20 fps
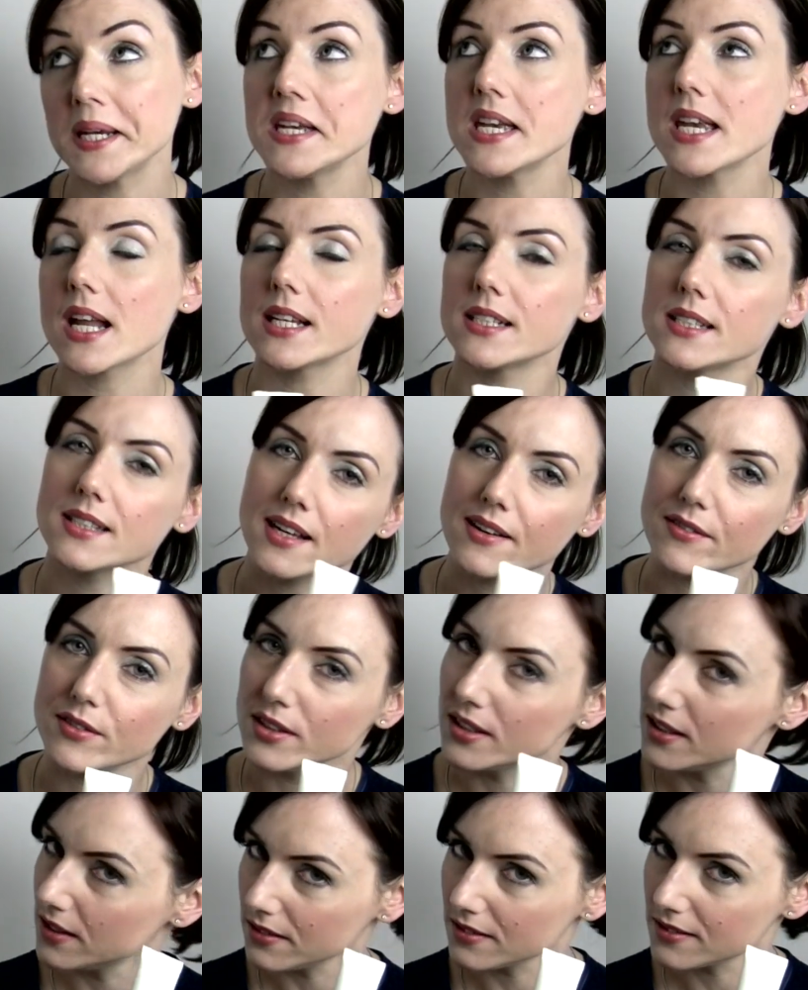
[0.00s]
Nice to have a
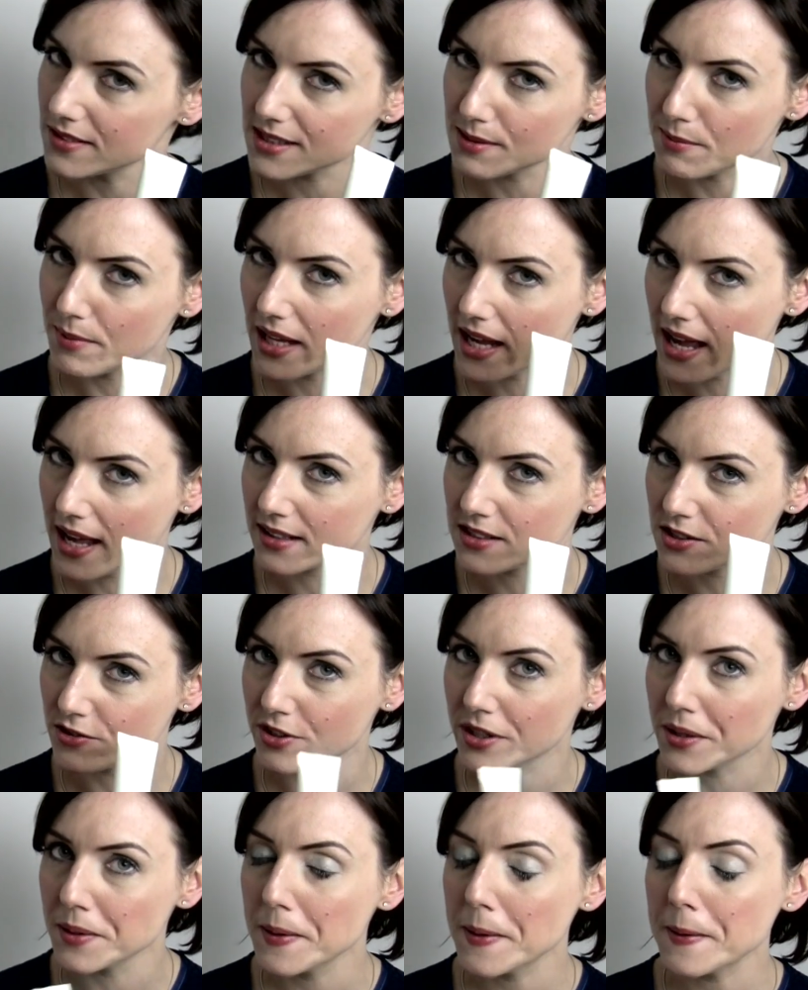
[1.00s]
little something
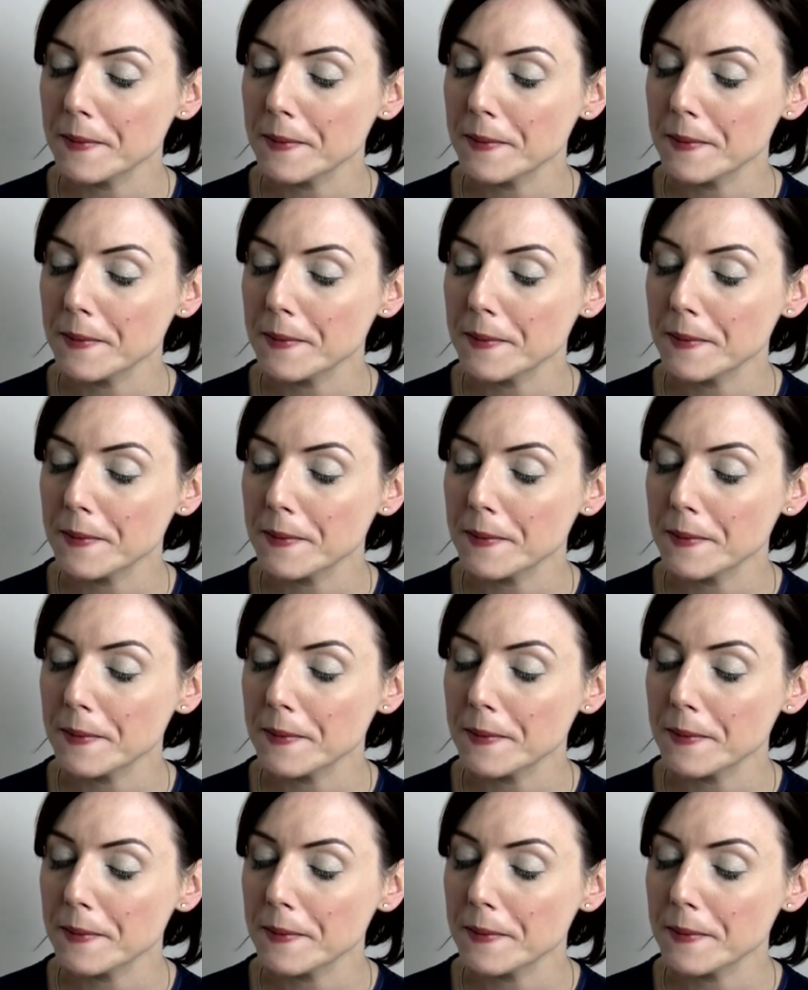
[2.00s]
extra.